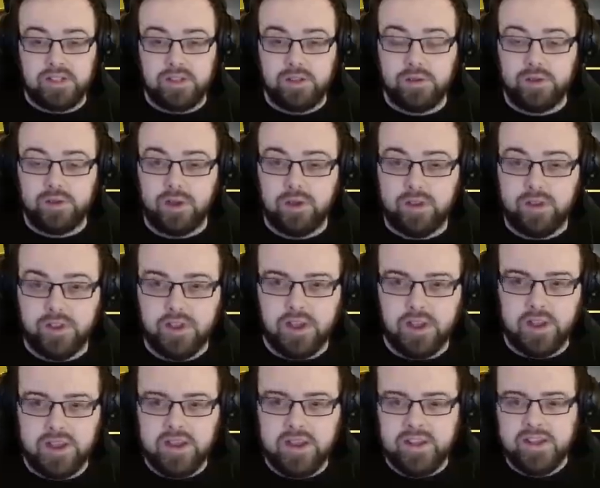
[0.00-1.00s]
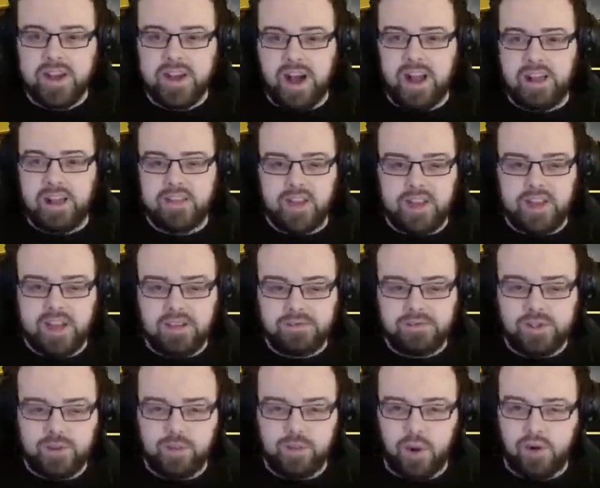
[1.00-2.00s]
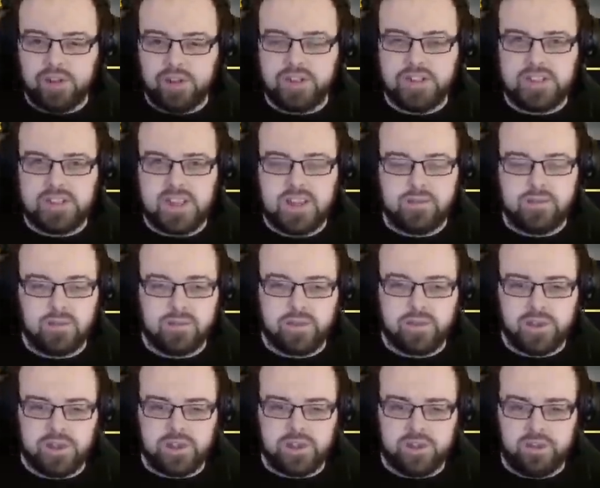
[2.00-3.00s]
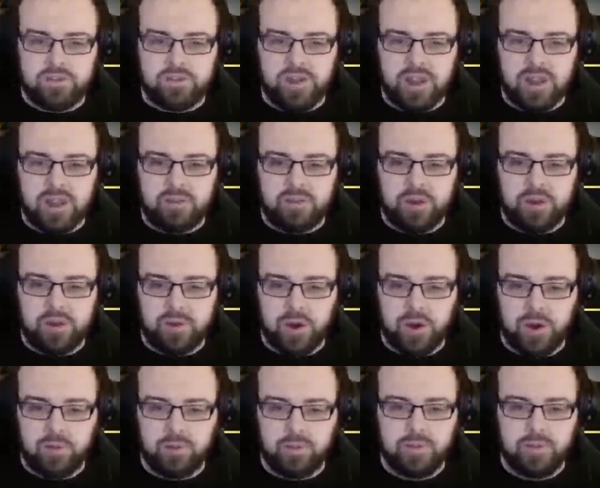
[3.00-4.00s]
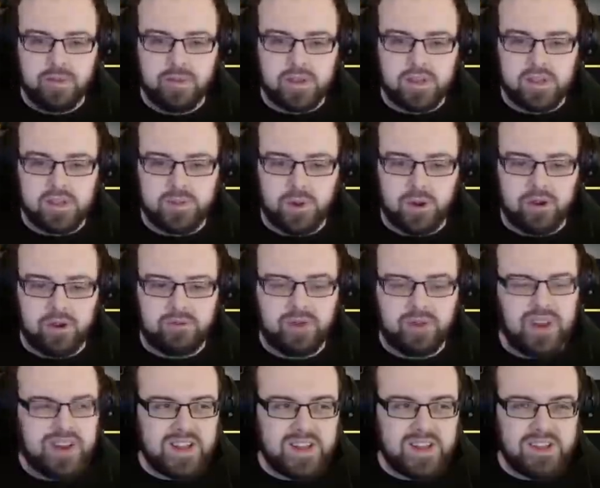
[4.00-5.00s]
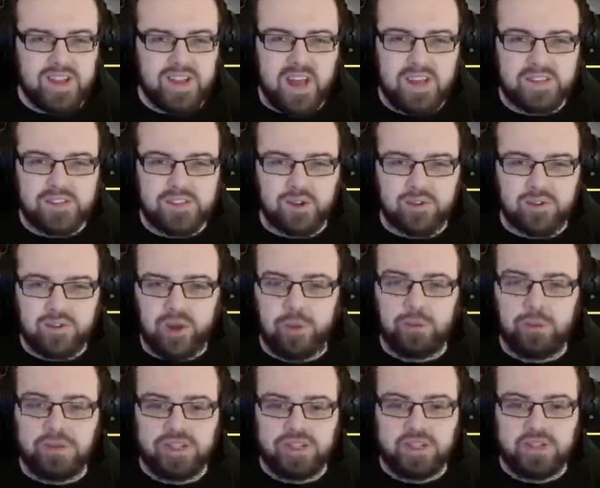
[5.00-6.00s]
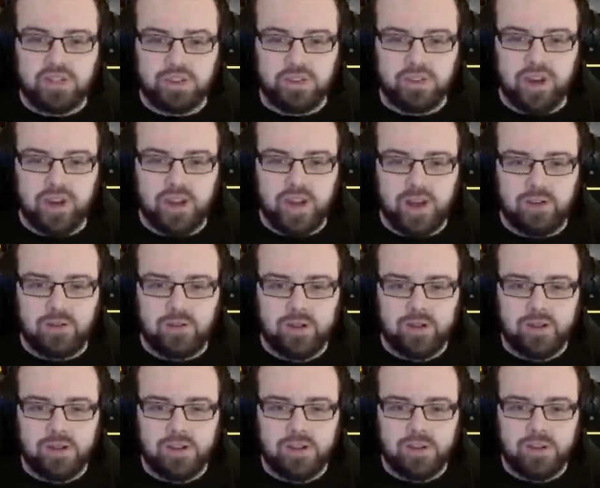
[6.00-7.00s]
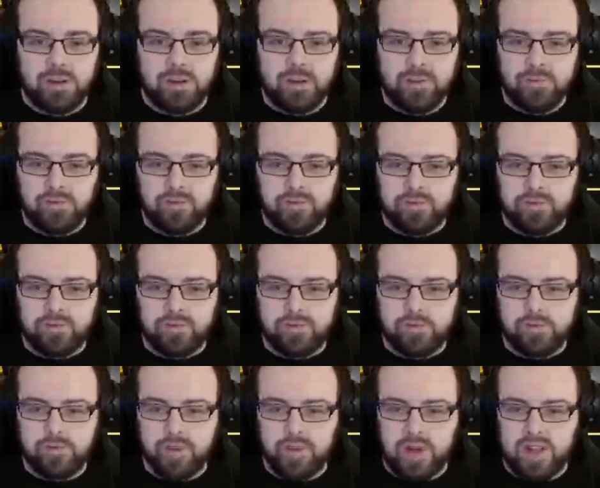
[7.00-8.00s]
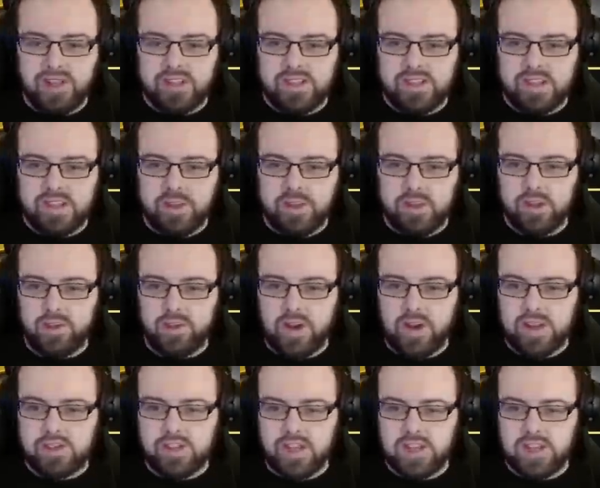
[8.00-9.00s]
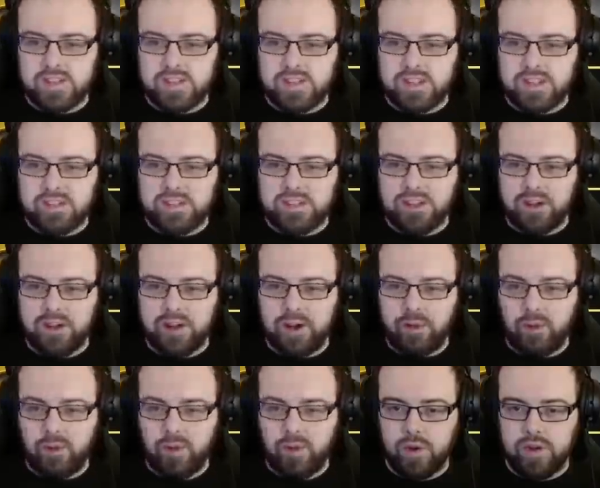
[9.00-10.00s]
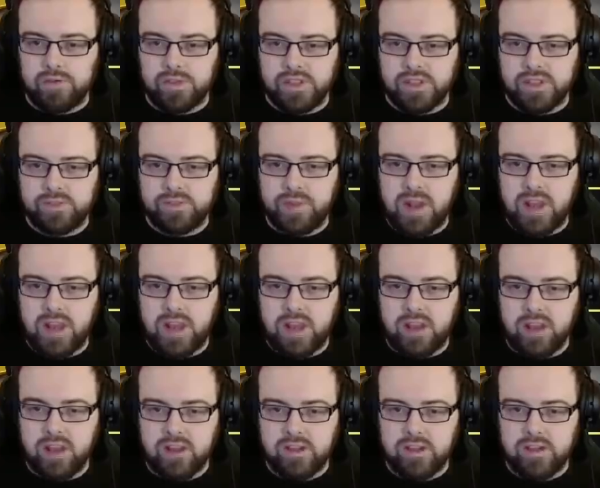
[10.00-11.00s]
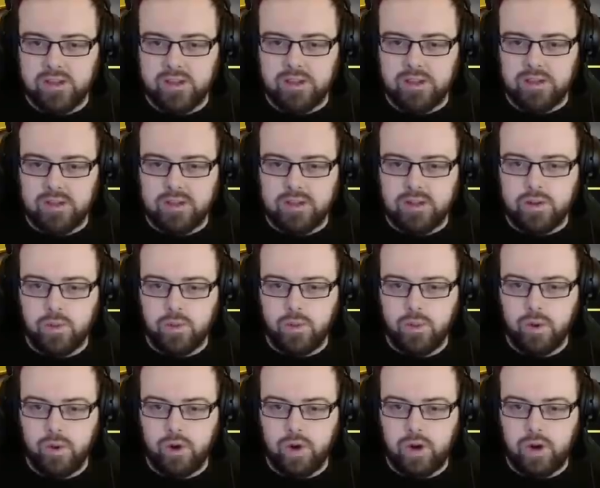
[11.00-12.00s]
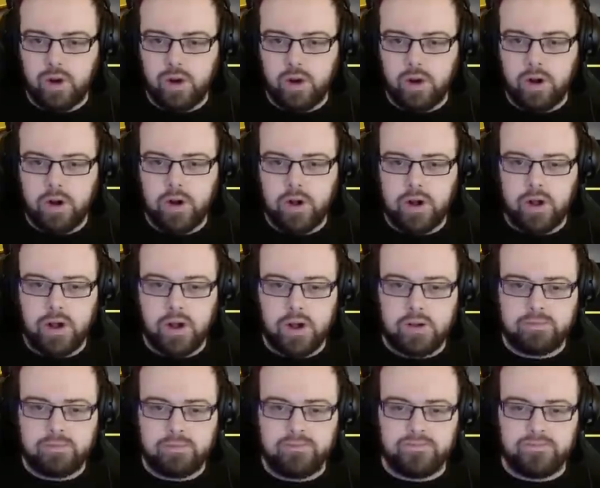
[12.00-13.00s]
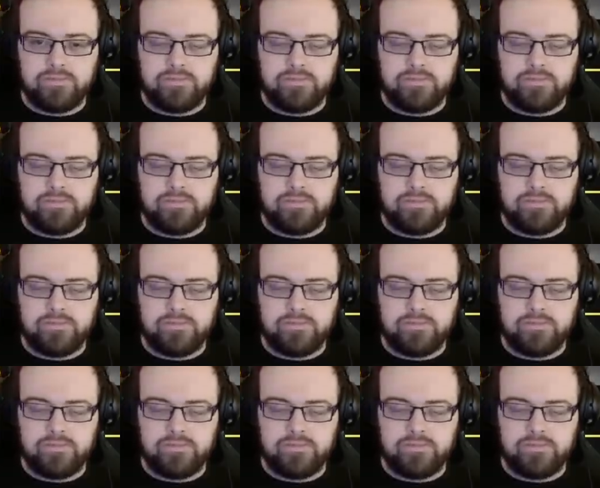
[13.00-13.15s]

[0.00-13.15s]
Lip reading: that's the tutorial done. I like that it gives you points even for just drifting in free roam, because we're not really in any sort of competition right now. But it is still congratulating us on our wonderful spinning. Whoa!